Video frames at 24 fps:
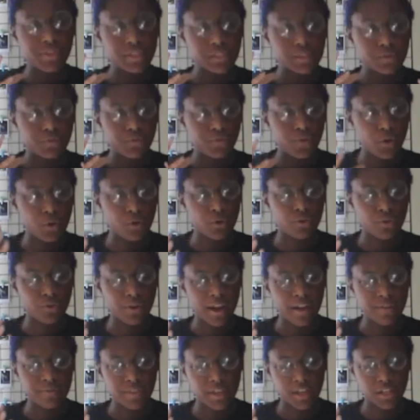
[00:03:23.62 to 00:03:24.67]
this
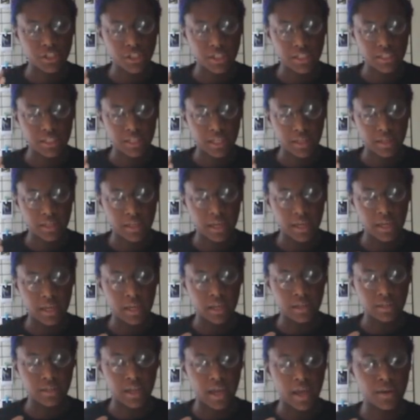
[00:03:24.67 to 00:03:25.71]
photograph that she did
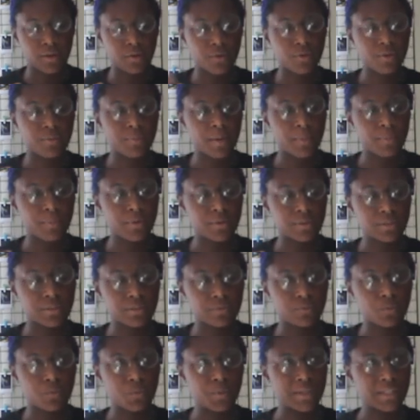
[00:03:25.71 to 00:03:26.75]
and I don't remember it's
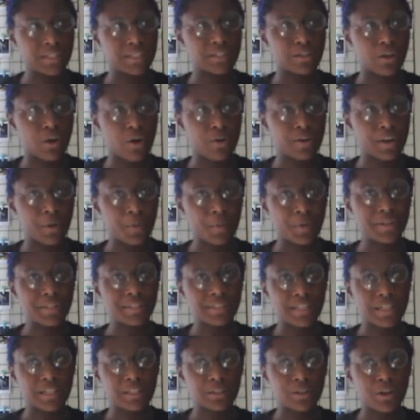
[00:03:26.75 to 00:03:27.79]
what it's called. I want
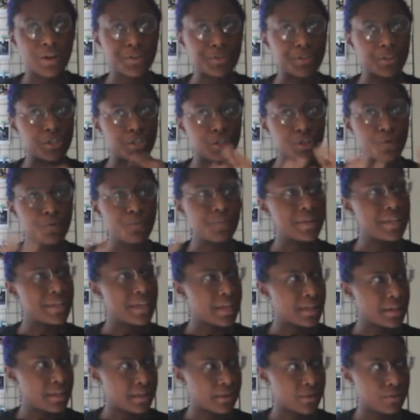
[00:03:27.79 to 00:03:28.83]
to say it's called The New
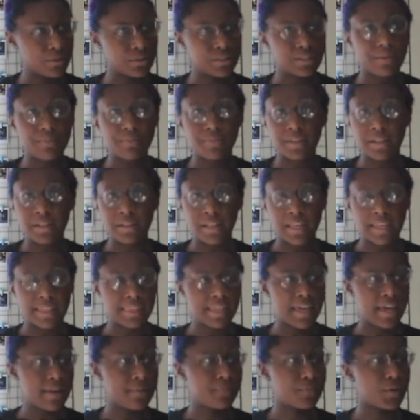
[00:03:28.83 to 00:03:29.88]
Beginning or something like
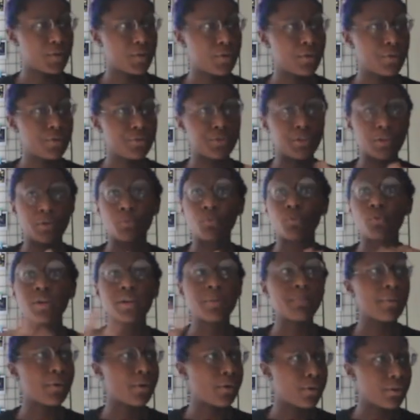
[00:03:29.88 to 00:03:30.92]
that or The
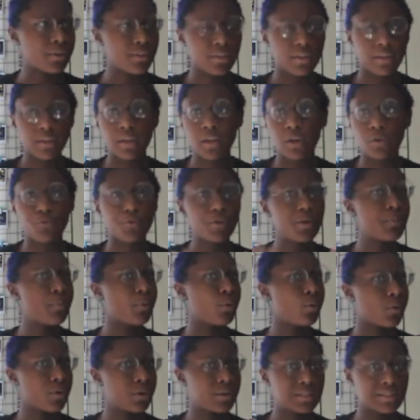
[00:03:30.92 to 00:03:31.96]
Rebirth,
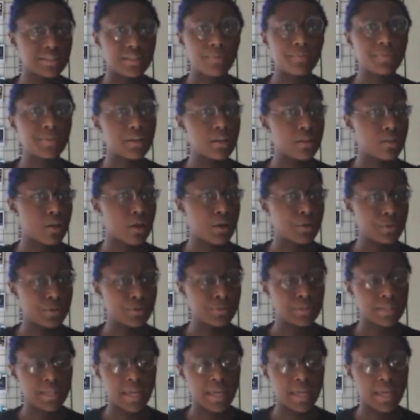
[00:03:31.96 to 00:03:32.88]
Reborn, something along those